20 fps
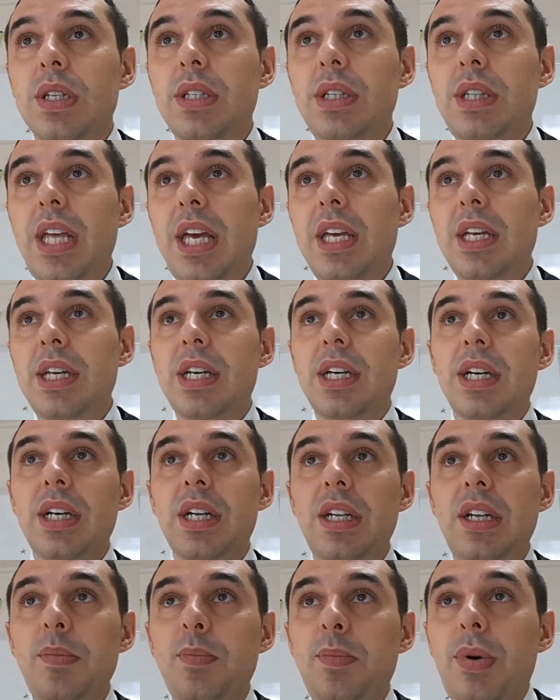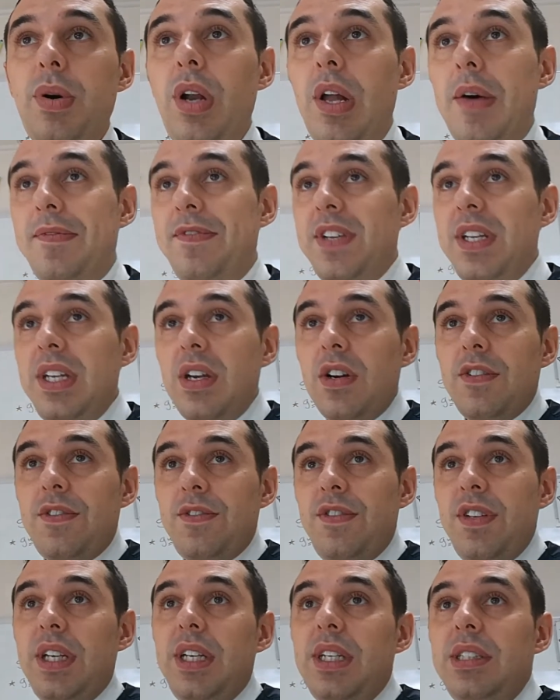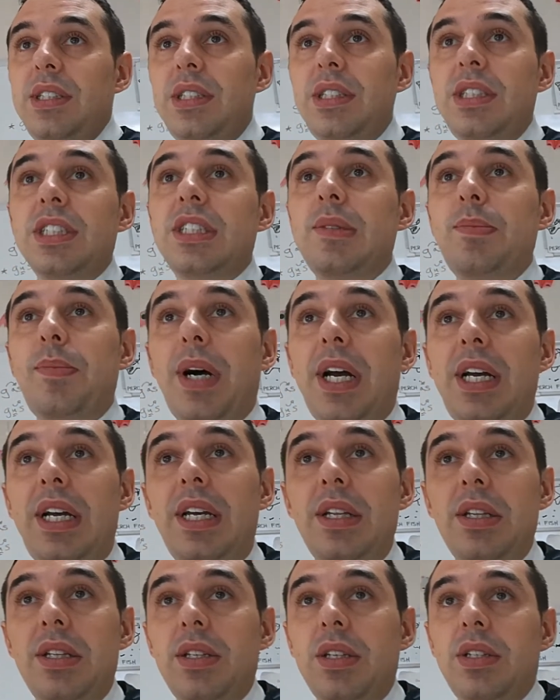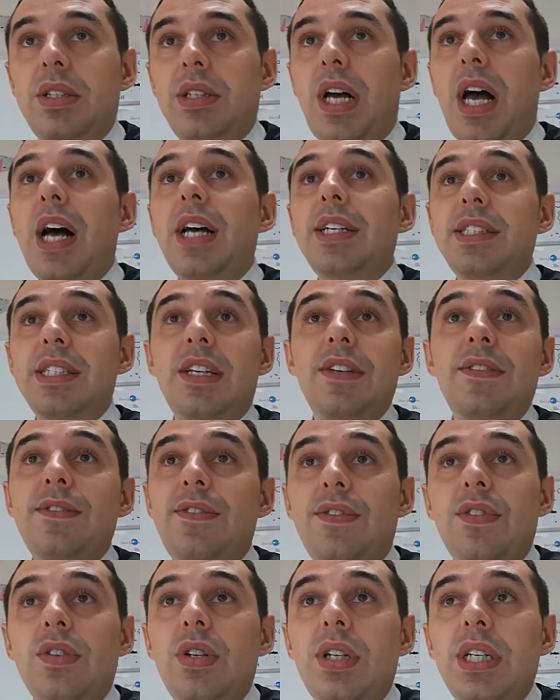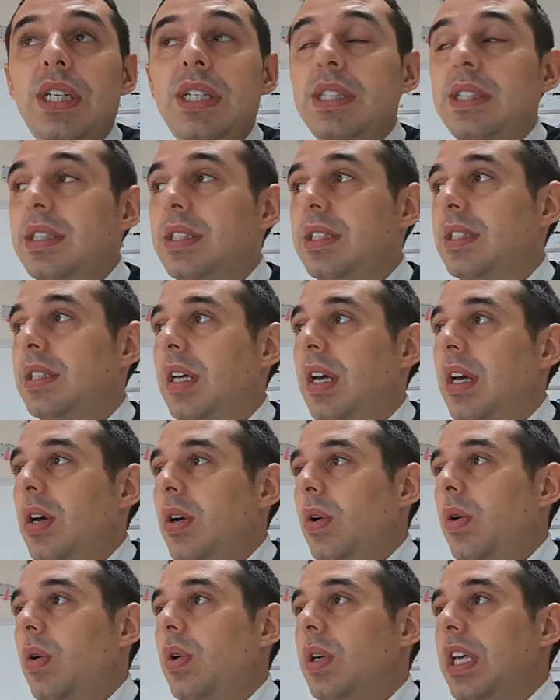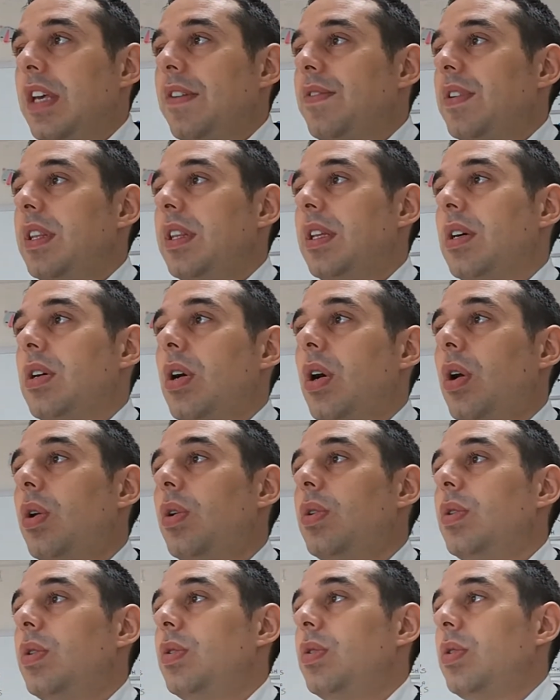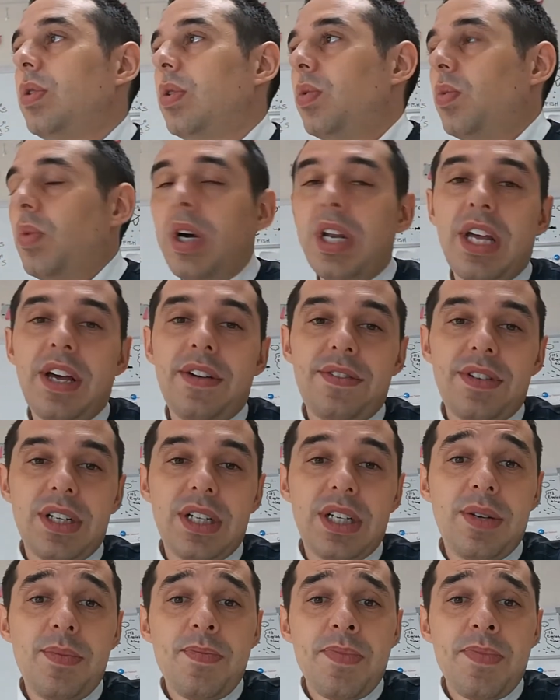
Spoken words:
They can pull up video feeds just by asking for it or giving the code or whatever.